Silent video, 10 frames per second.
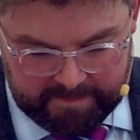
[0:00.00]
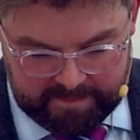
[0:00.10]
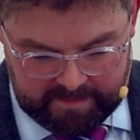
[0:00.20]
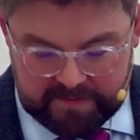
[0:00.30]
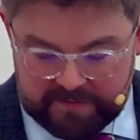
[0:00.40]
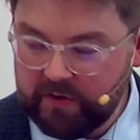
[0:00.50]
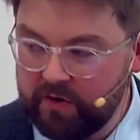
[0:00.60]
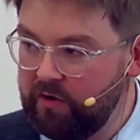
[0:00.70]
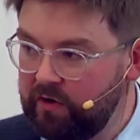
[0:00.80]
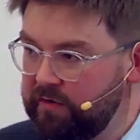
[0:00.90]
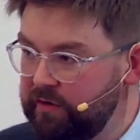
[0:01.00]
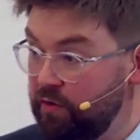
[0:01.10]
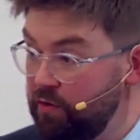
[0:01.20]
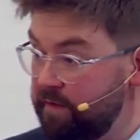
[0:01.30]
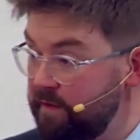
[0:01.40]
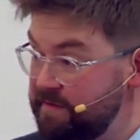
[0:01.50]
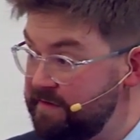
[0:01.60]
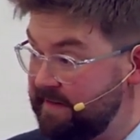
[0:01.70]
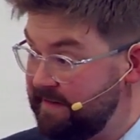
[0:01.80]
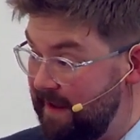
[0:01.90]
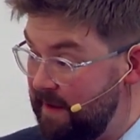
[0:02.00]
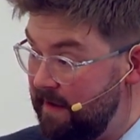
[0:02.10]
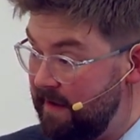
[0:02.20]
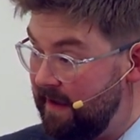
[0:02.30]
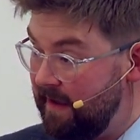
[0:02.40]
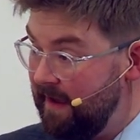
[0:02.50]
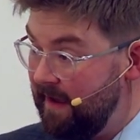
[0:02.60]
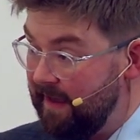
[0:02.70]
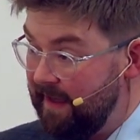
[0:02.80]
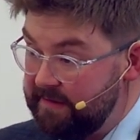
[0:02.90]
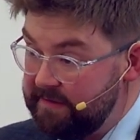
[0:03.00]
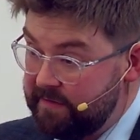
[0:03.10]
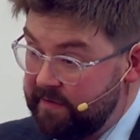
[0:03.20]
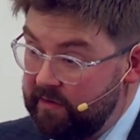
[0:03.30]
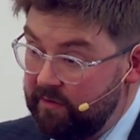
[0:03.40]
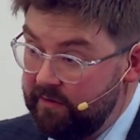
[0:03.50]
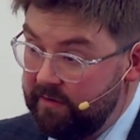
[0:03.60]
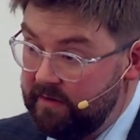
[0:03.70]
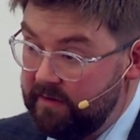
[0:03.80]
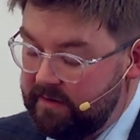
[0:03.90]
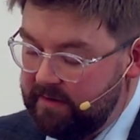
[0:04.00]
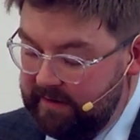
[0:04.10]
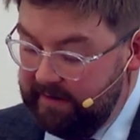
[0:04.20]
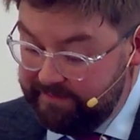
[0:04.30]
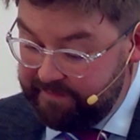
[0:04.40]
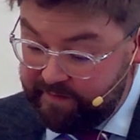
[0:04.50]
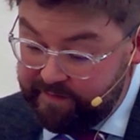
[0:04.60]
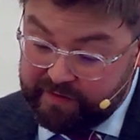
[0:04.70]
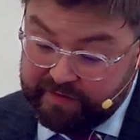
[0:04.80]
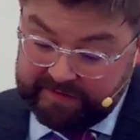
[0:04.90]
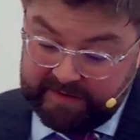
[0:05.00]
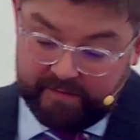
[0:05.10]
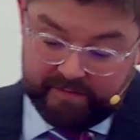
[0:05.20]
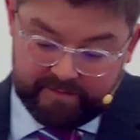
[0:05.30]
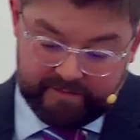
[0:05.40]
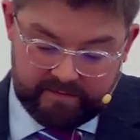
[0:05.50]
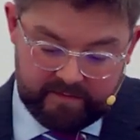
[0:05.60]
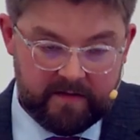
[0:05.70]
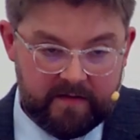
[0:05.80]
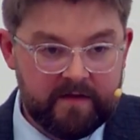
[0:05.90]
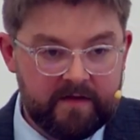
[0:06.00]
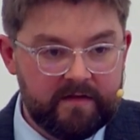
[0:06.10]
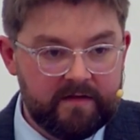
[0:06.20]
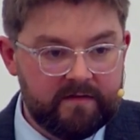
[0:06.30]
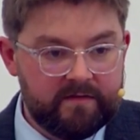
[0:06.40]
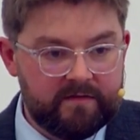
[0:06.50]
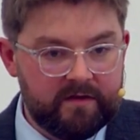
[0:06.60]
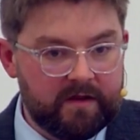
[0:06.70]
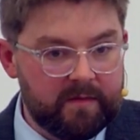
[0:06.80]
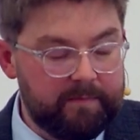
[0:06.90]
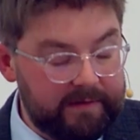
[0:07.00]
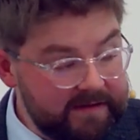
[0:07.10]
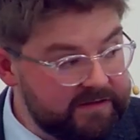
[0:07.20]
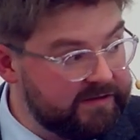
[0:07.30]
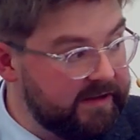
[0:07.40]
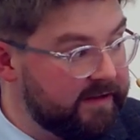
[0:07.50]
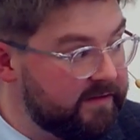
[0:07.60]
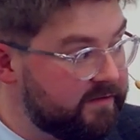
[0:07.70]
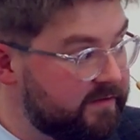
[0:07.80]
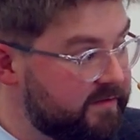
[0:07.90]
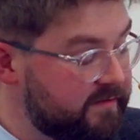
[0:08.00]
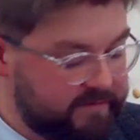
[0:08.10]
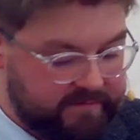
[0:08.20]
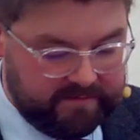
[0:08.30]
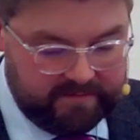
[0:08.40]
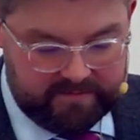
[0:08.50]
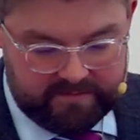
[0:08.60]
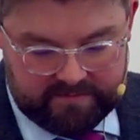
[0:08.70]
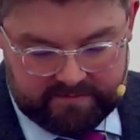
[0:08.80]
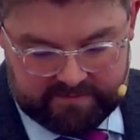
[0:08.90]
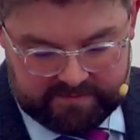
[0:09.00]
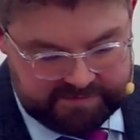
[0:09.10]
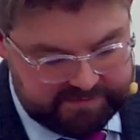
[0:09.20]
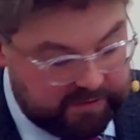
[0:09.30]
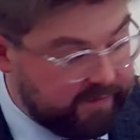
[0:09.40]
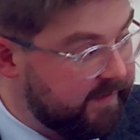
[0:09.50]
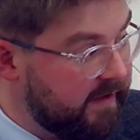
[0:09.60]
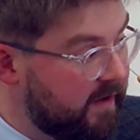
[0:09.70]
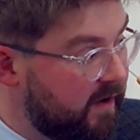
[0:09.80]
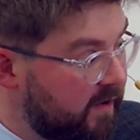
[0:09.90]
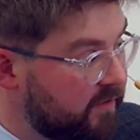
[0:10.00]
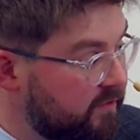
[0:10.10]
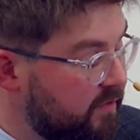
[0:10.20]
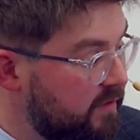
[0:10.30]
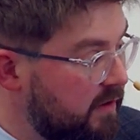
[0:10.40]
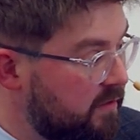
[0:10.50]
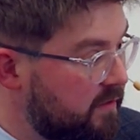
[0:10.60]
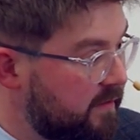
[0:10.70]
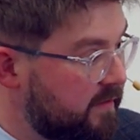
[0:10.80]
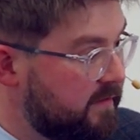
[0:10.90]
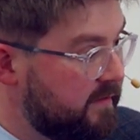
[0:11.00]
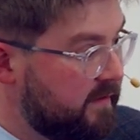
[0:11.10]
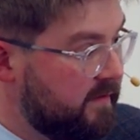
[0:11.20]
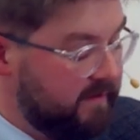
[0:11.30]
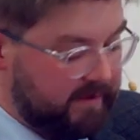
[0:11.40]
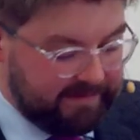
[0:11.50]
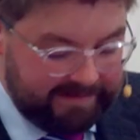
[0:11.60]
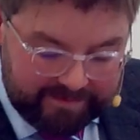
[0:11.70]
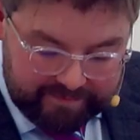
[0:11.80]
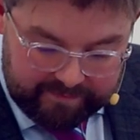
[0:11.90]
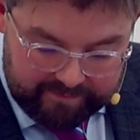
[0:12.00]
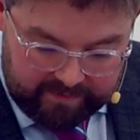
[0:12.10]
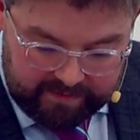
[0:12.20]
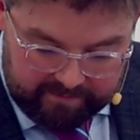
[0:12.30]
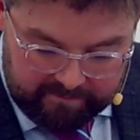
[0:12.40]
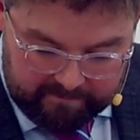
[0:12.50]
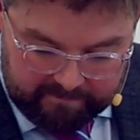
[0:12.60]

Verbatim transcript: There's the call to go from scheming against the Lord, living for self, to a complete change to serving under the Lord and living for Him.